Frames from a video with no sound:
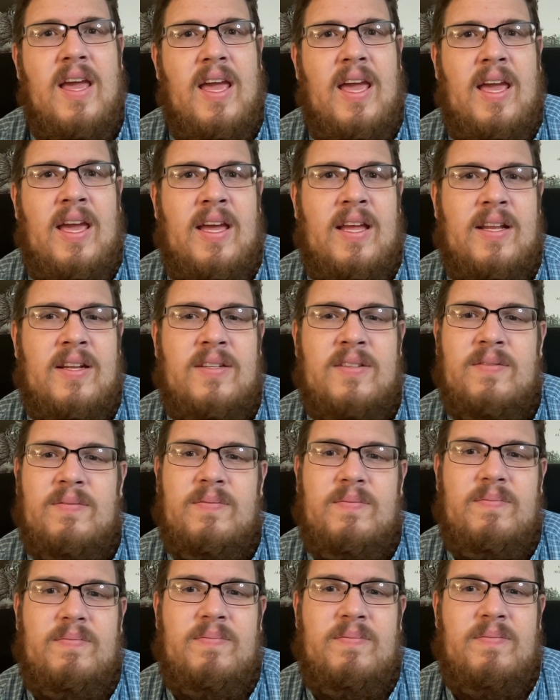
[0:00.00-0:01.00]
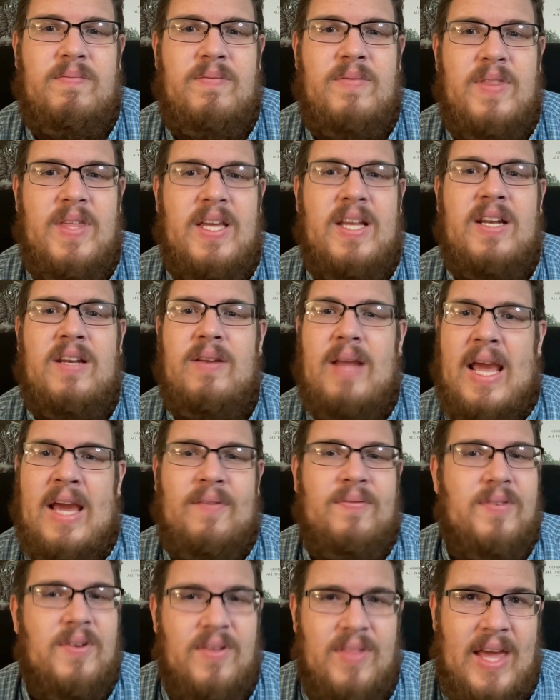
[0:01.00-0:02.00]
And then
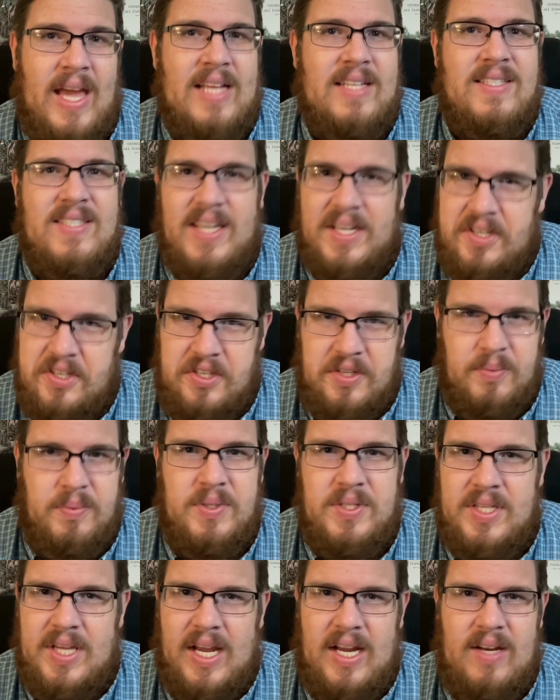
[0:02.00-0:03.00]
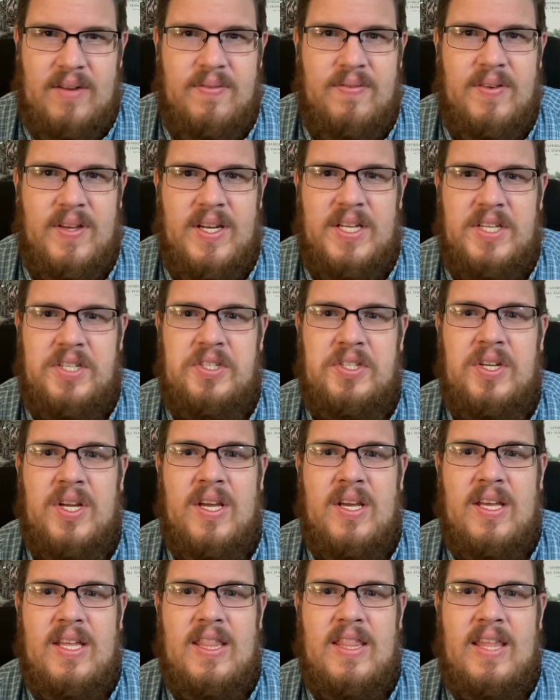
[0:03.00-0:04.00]
after that section was kind of finished,
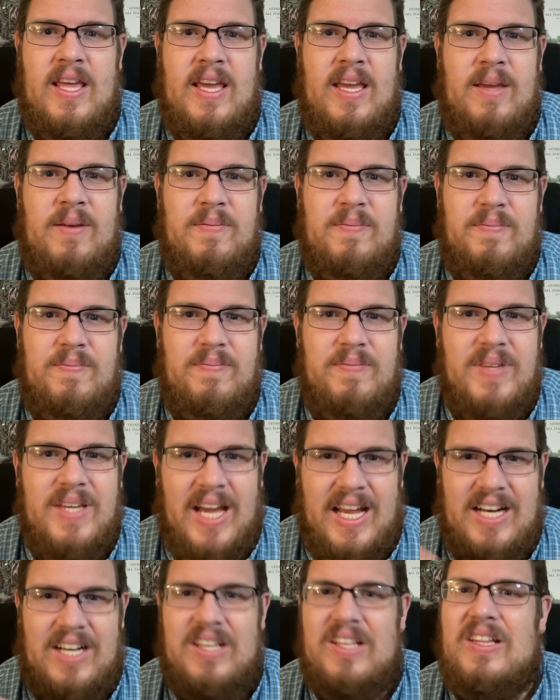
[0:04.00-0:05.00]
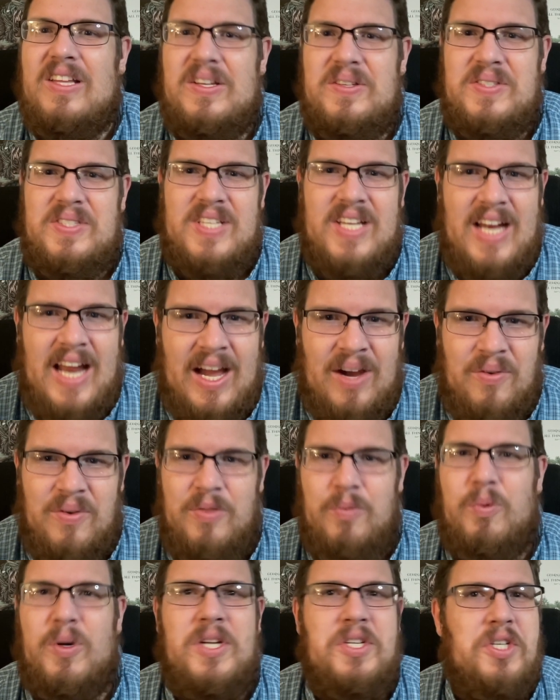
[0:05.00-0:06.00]
they kind of closed it out
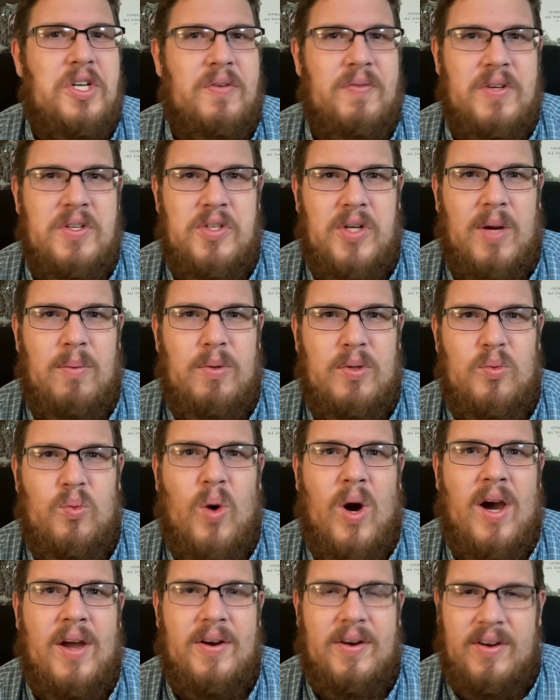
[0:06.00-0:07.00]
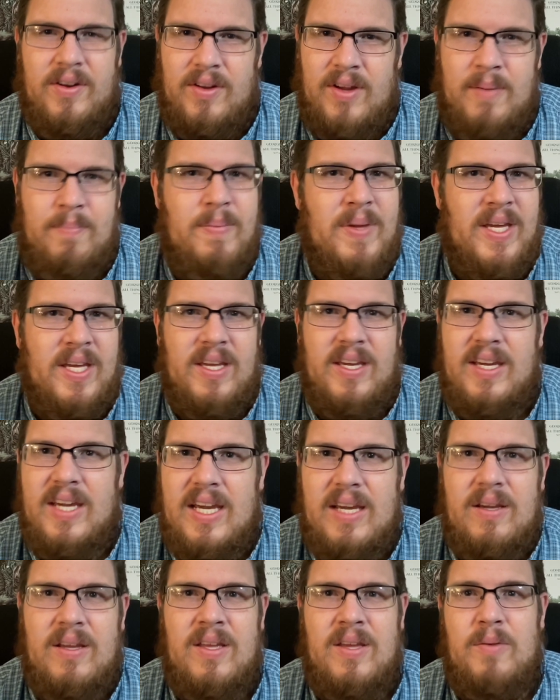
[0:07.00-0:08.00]
with Bridge Over Troubled Water, a big
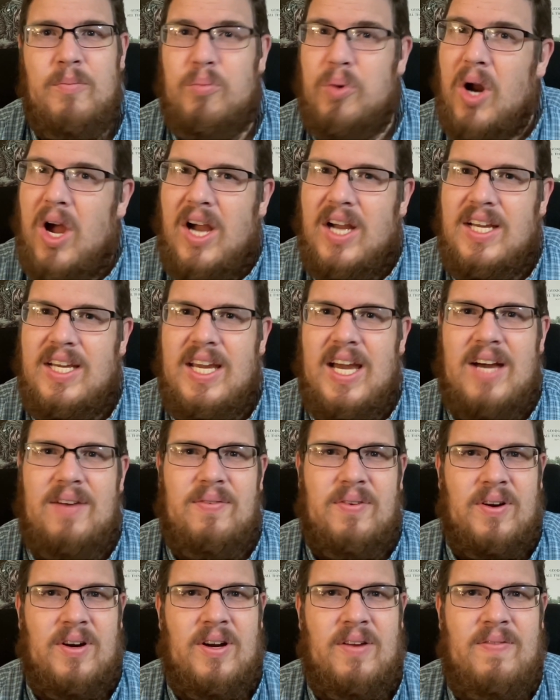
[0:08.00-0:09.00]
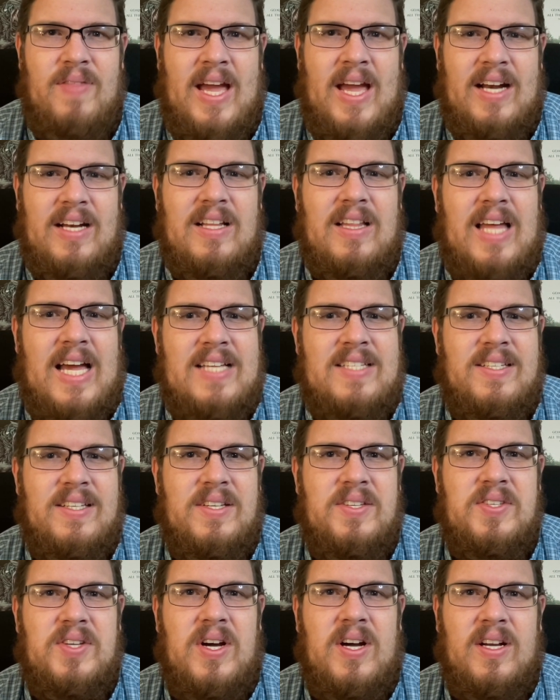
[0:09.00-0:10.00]
prog cover of that classic
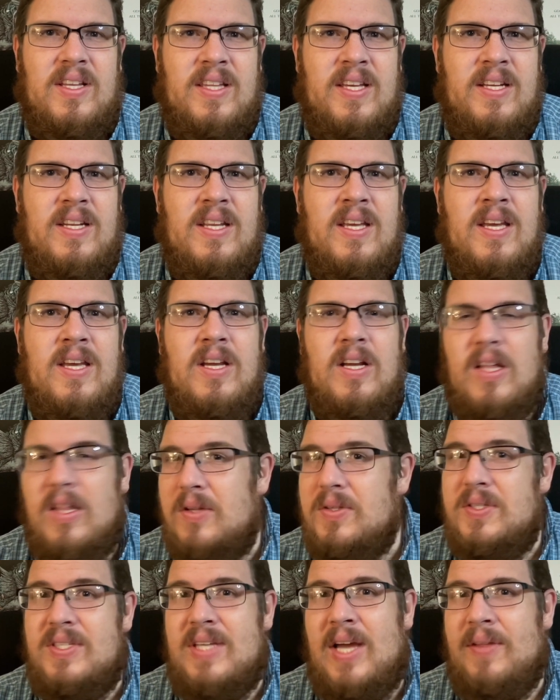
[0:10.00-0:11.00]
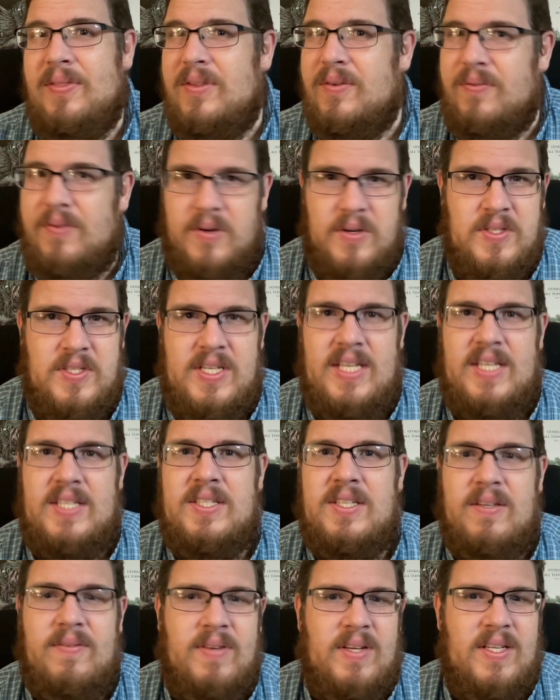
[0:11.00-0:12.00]
song that closes out the first
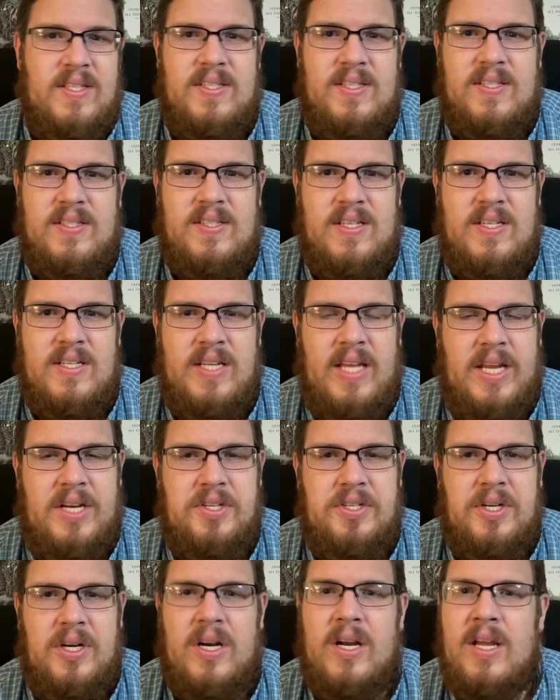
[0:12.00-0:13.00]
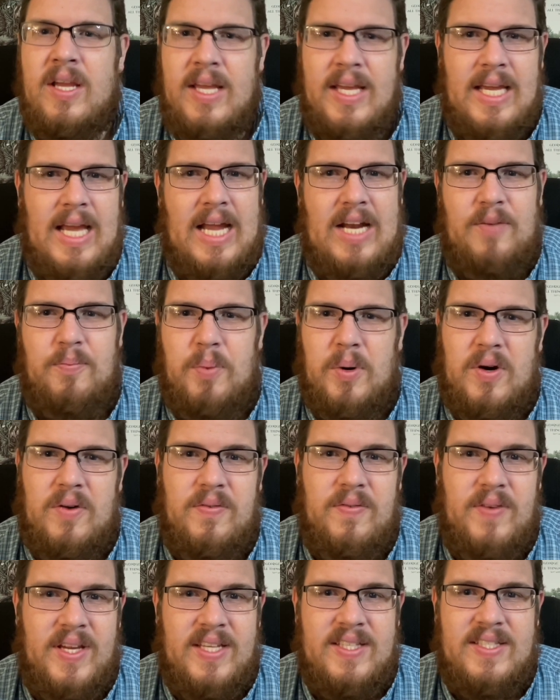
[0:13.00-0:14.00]
disc of Innocence and Danger. Kind of
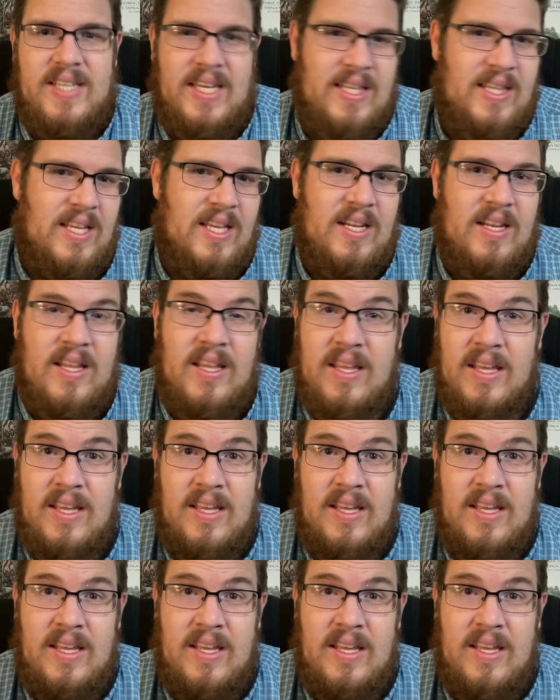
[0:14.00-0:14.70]
perfect. And then